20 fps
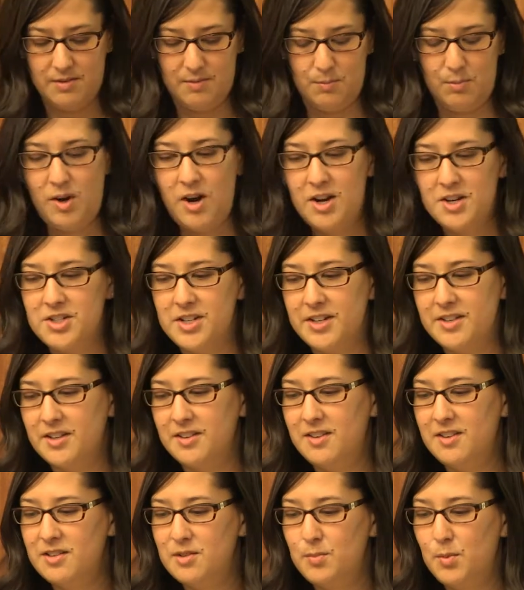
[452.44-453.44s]
project
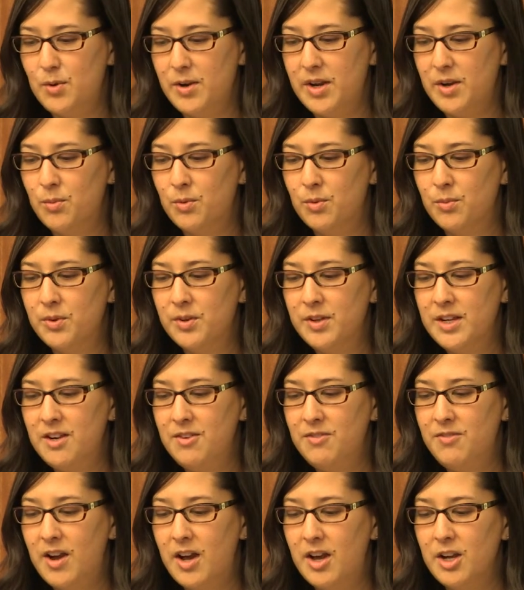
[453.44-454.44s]
at this point, we're really
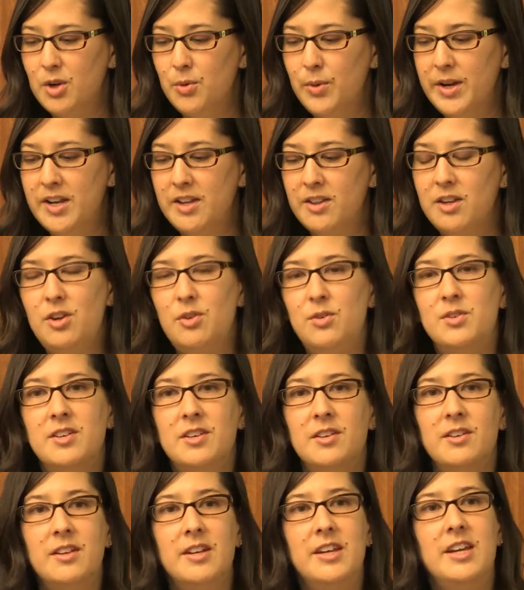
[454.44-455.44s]
evaluating the
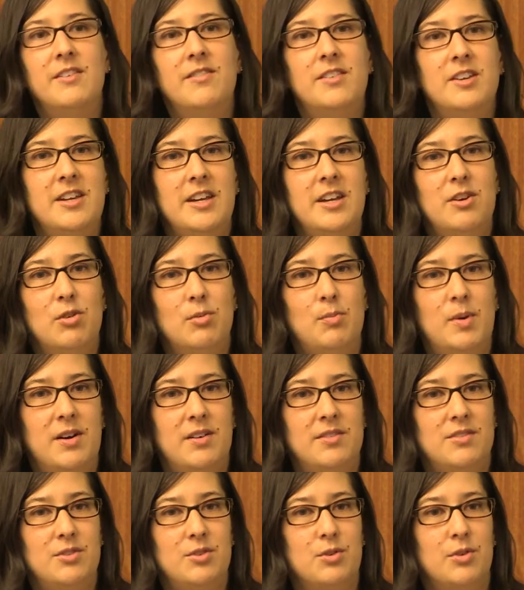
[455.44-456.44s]
utility of the data
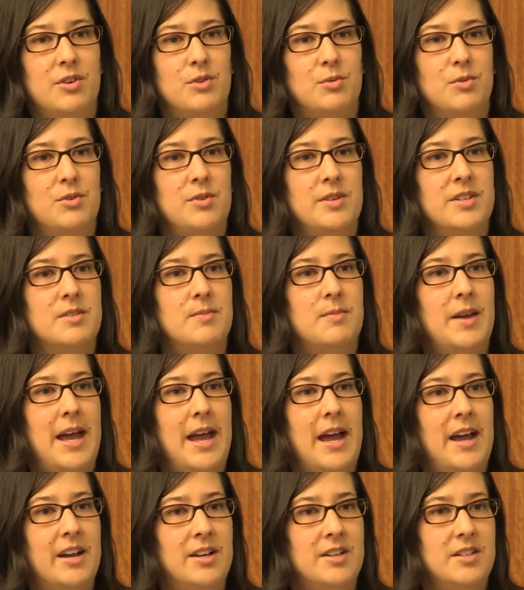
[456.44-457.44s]
repositories. We're doing some
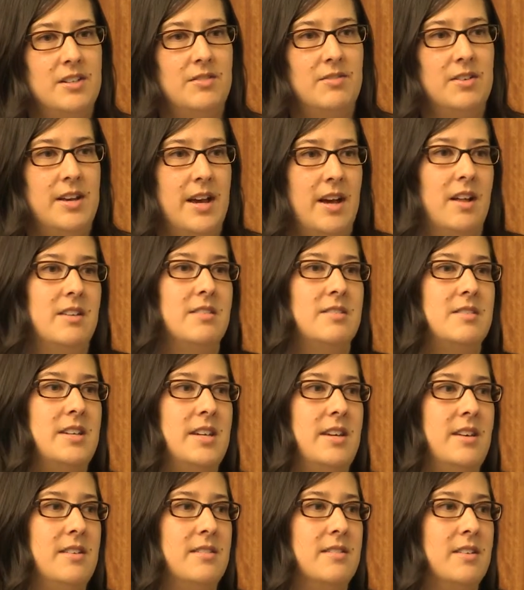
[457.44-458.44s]
active
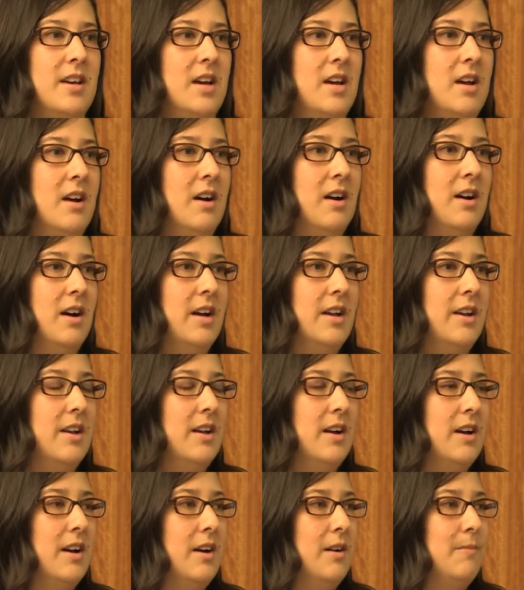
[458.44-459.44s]
analyses
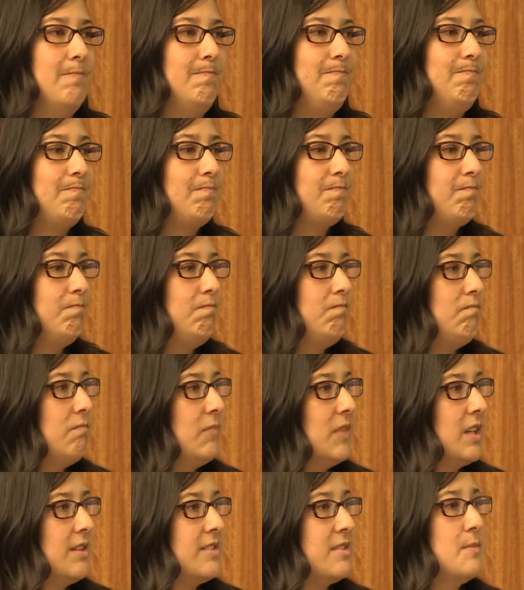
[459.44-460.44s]
on
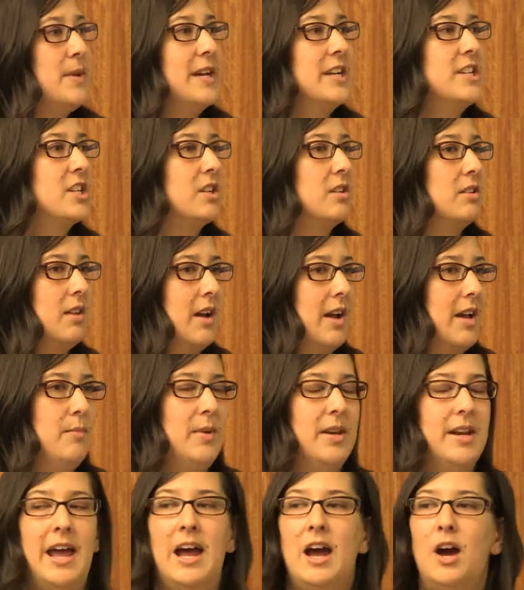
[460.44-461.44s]
semantic
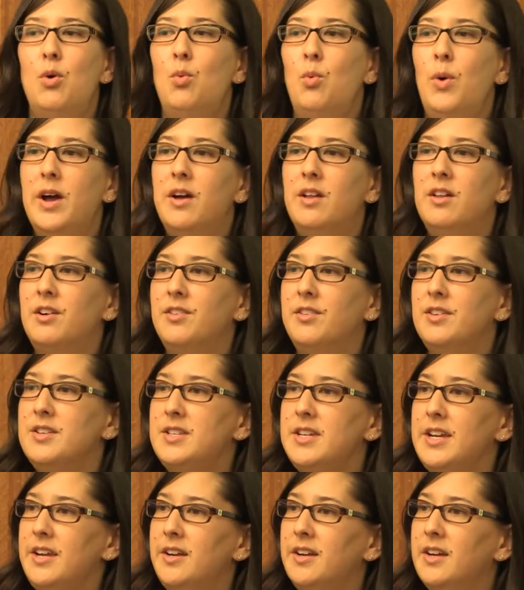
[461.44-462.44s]
alignment. How well are the
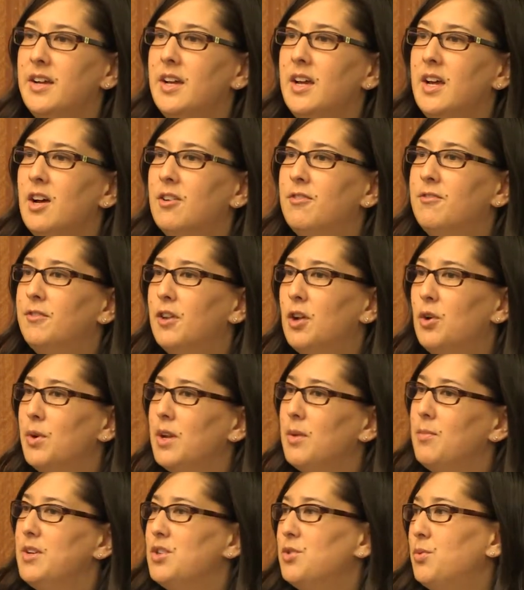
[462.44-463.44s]
data
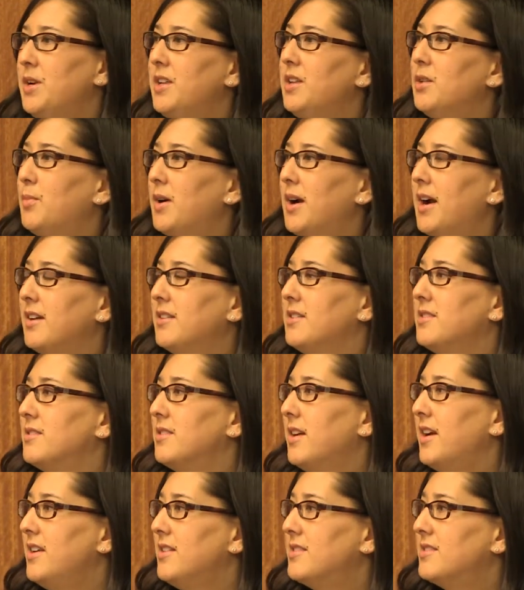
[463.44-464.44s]
flowing between the practice
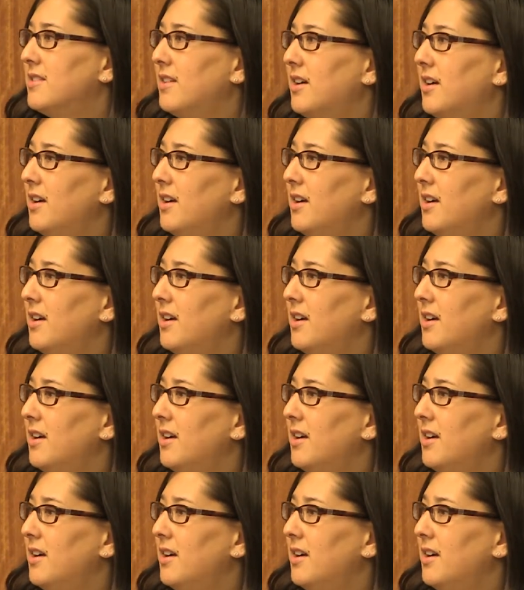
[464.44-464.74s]
sites?